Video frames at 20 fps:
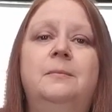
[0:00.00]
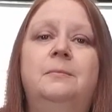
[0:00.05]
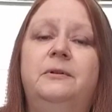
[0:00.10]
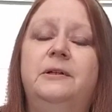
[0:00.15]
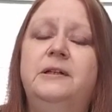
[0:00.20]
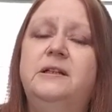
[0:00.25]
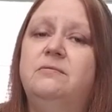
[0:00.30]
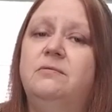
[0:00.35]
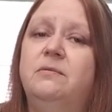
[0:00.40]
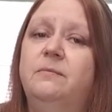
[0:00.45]

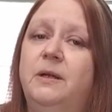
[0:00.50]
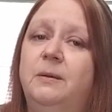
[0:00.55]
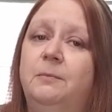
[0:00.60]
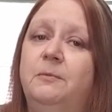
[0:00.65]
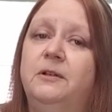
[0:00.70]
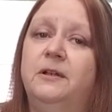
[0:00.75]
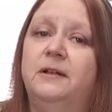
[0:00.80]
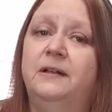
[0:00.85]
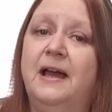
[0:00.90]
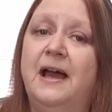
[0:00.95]
Please
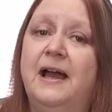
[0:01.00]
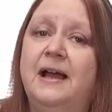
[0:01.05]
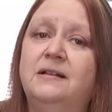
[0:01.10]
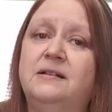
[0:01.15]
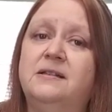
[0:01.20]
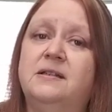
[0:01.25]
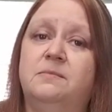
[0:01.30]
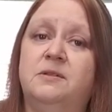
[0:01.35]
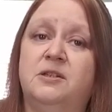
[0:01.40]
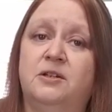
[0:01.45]
remember to
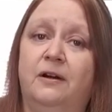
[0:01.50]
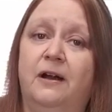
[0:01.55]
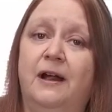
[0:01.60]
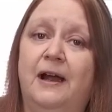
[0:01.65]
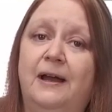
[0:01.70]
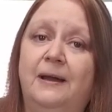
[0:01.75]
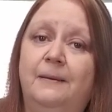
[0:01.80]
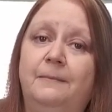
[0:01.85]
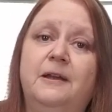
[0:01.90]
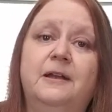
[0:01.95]
like,
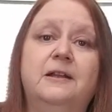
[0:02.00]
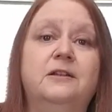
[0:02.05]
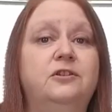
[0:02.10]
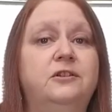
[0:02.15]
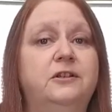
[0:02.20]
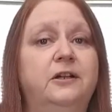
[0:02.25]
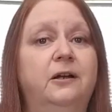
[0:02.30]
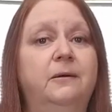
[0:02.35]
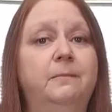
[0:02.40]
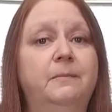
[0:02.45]
subscribe, and
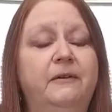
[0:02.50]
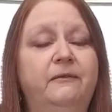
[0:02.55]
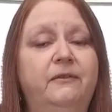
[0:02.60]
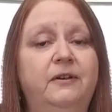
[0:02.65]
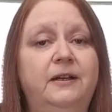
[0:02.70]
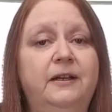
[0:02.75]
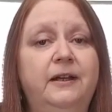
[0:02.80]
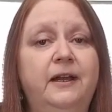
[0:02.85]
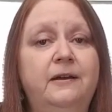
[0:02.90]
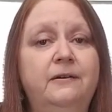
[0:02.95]
share my
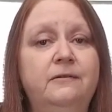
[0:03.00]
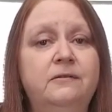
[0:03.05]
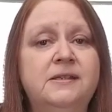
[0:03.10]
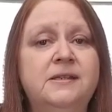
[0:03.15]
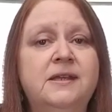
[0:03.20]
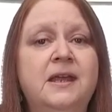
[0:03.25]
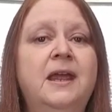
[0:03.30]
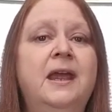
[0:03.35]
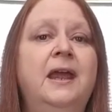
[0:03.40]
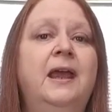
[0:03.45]
videos.
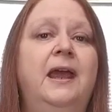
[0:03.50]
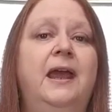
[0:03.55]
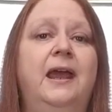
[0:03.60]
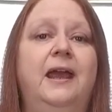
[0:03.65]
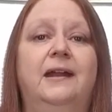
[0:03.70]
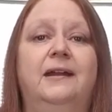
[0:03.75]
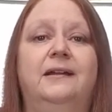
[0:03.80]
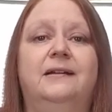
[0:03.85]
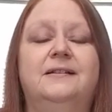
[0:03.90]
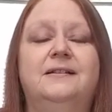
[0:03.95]

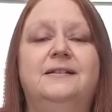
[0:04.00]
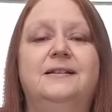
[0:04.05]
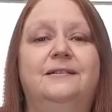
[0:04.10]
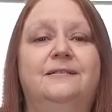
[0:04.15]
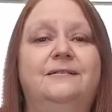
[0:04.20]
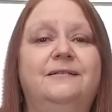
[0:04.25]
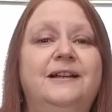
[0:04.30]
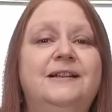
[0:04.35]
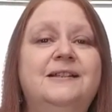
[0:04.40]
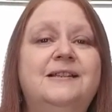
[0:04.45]
And
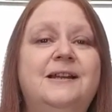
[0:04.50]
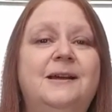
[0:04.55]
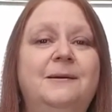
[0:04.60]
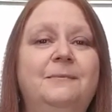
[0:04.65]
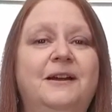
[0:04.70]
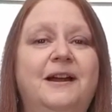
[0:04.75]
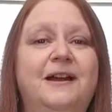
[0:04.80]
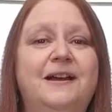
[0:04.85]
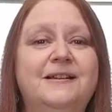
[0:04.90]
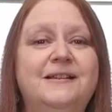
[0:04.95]
until next
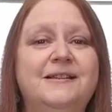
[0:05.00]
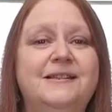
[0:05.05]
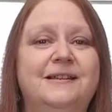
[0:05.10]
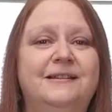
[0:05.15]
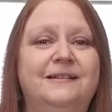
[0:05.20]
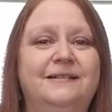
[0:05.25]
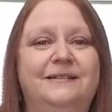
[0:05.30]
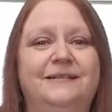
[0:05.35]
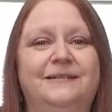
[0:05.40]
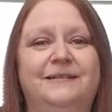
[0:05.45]
time, guys,
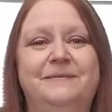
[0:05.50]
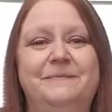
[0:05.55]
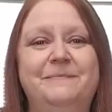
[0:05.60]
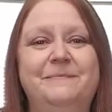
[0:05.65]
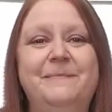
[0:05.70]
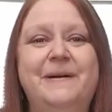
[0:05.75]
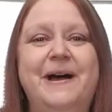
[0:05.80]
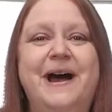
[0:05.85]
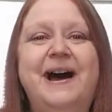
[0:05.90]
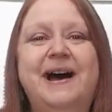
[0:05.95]

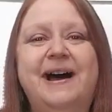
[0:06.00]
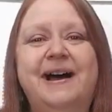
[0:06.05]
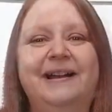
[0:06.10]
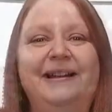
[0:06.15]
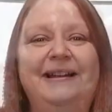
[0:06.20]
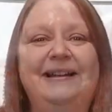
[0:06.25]
bye.